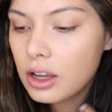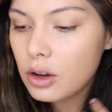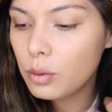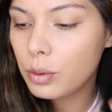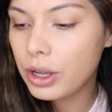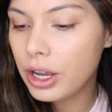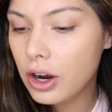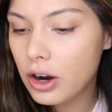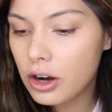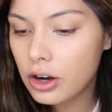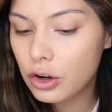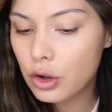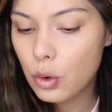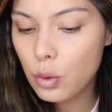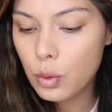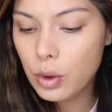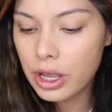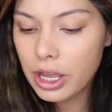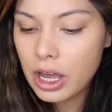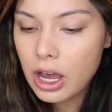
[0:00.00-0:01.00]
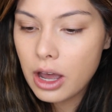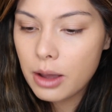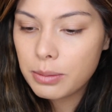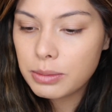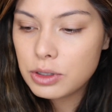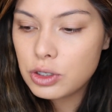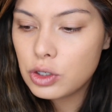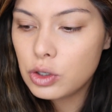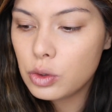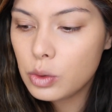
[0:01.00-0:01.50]
We are going
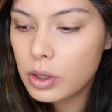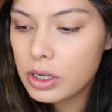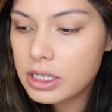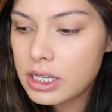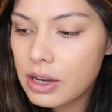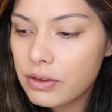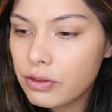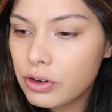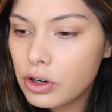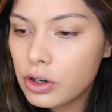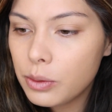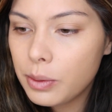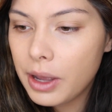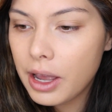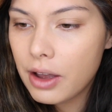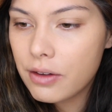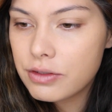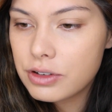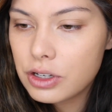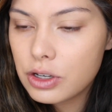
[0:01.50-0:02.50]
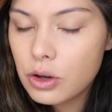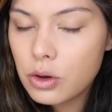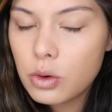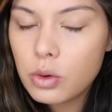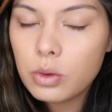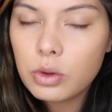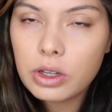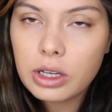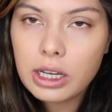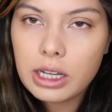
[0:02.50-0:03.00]
up to Denver. We have to
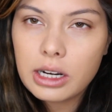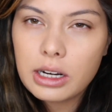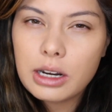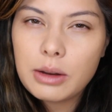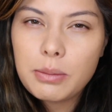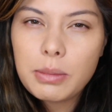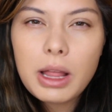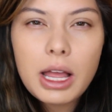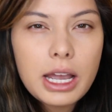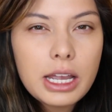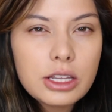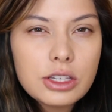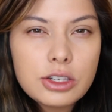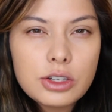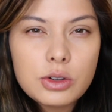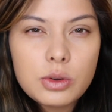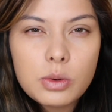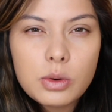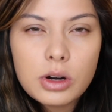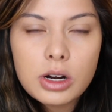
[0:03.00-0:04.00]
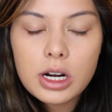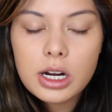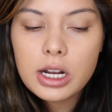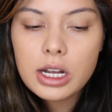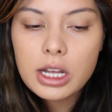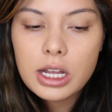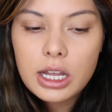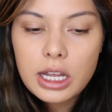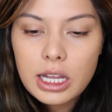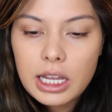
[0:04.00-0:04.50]
go look at an appliance
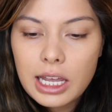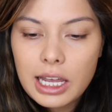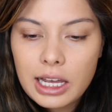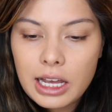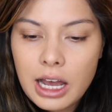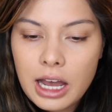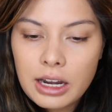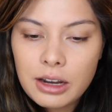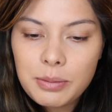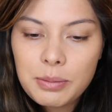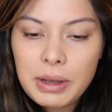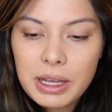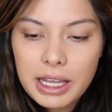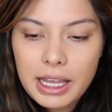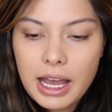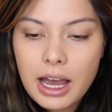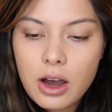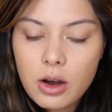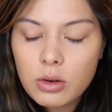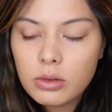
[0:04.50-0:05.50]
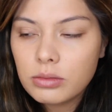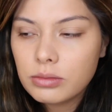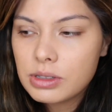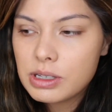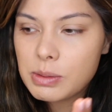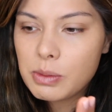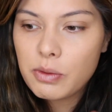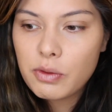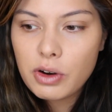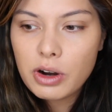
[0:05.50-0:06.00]
store and kind of pick out
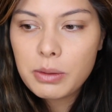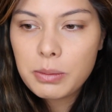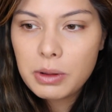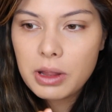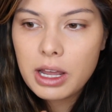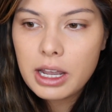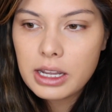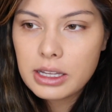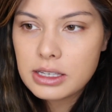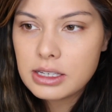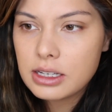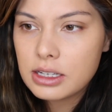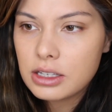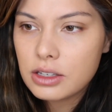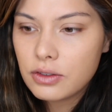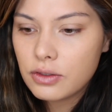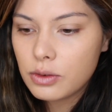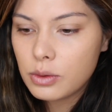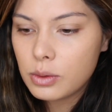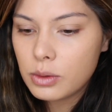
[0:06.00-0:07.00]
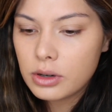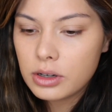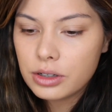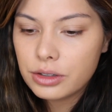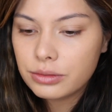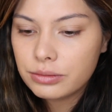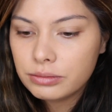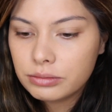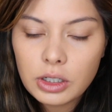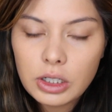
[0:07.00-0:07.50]
some of our appliances
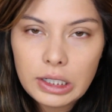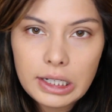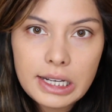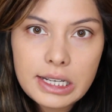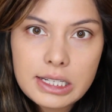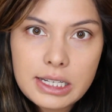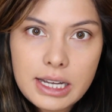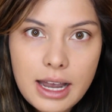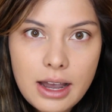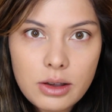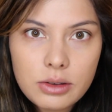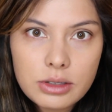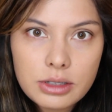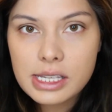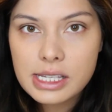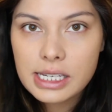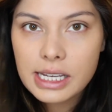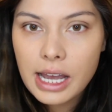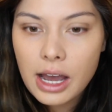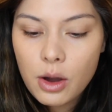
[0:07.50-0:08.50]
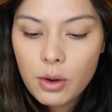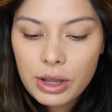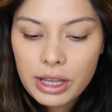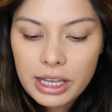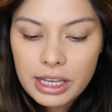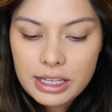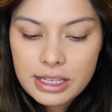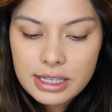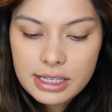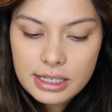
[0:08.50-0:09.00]
for our next house. Let's see how a
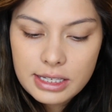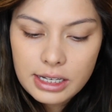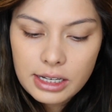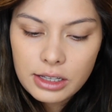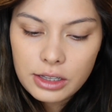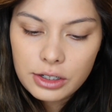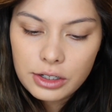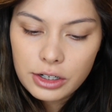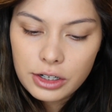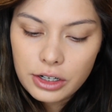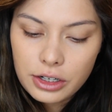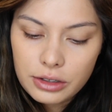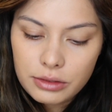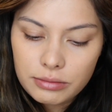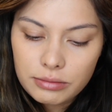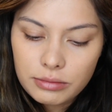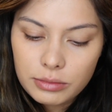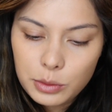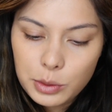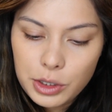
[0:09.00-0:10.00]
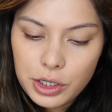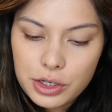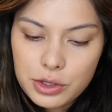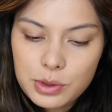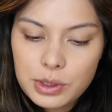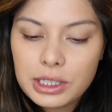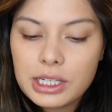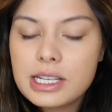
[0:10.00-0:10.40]
concealer works with